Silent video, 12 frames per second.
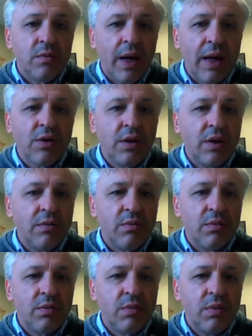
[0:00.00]
Actually,
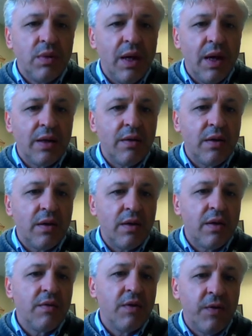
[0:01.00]
yeah,
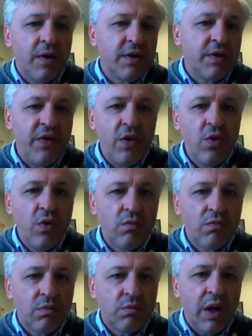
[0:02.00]
the first
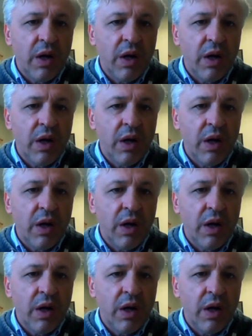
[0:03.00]
few